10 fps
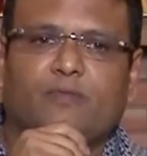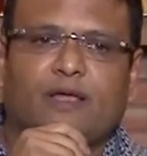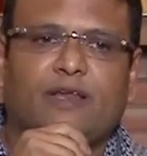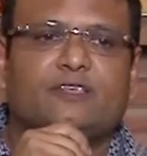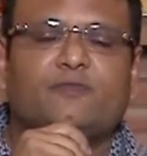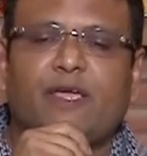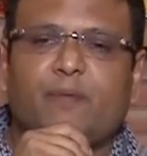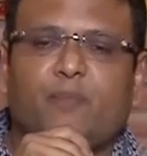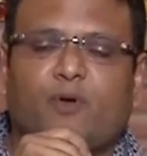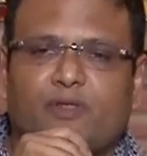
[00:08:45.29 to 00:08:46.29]
And it's very
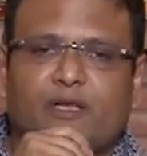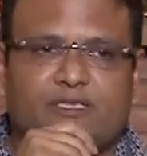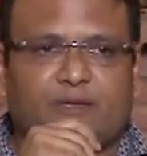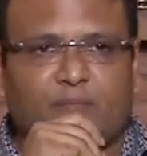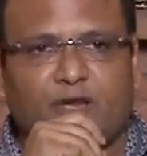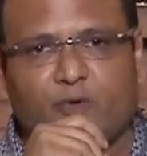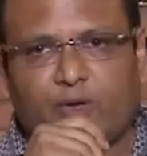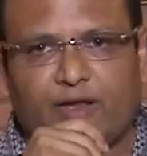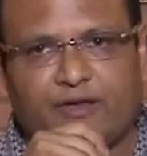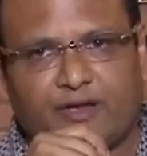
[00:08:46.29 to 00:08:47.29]
important that somebody who
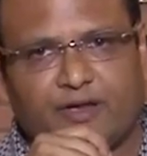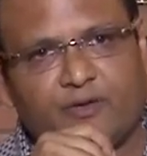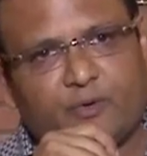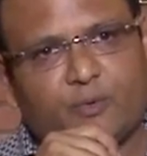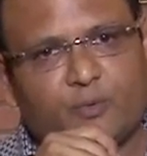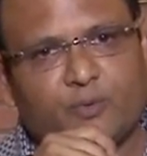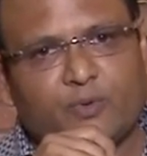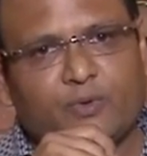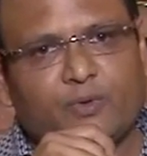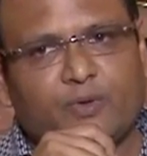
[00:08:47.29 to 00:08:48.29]
are attending to
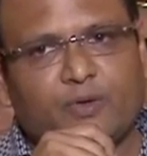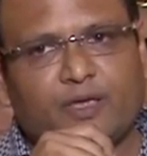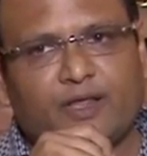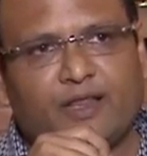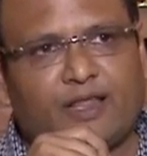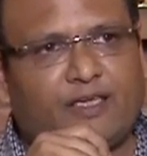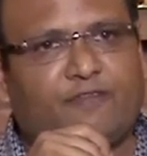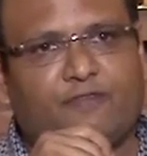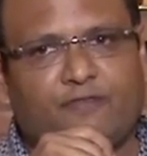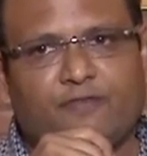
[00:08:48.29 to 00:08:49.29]
in
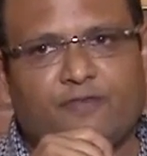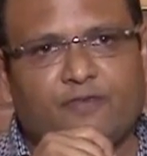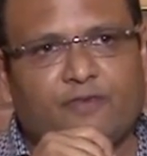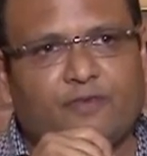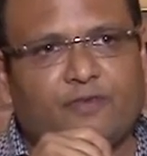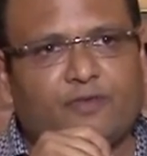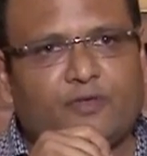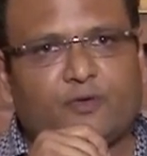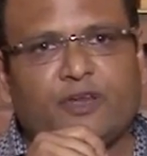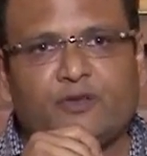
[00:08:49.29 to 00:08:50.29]
life,
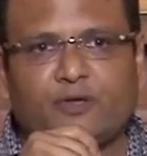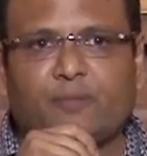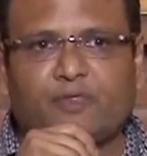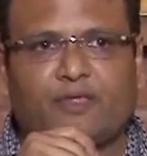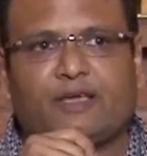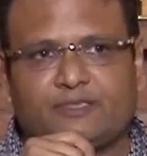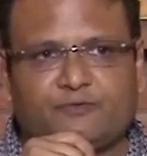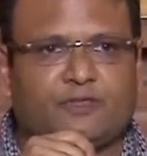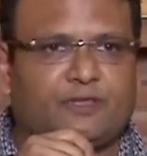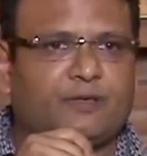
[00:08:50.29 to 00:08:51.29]
you need to empathize
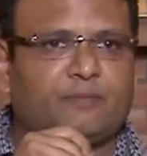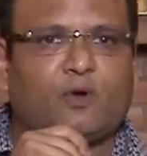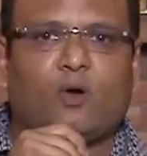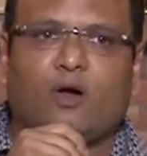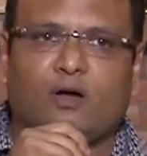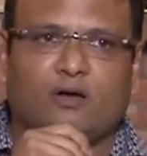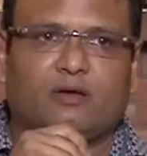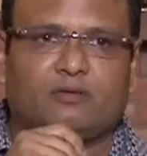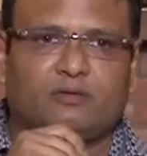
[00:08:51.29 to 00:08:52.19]
with him or her.